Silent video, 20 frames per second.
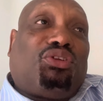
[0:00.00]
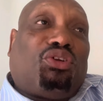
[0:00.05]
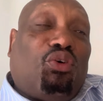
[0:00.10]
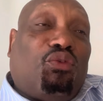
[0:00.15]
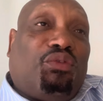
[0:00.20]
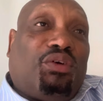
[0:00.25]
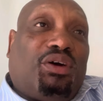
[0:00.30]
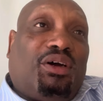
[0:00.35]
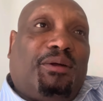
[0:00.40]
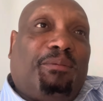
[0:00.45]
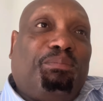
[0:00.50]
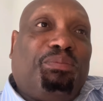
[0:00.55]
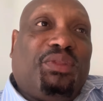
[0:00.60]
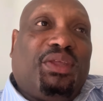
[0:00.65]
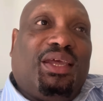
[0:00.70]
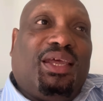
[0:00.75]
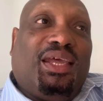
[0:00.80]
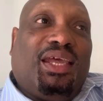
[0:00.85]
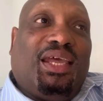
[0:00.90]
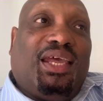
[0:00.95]
over,
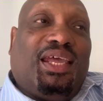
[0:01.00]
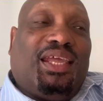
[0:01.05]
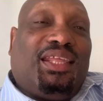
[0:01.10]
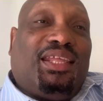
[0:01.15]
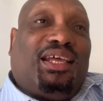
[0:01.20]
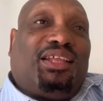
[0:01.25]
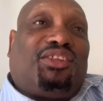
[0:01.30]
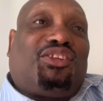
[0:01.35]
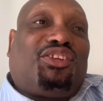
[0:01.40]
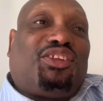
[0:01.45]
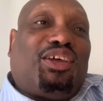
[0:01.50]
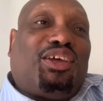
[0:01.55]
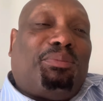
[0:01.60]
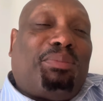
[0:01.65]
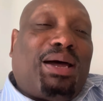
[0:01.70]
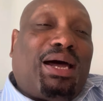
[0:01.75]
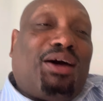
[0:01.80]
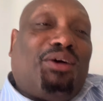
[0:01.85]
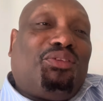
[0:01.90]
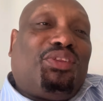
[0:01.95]
yet somehow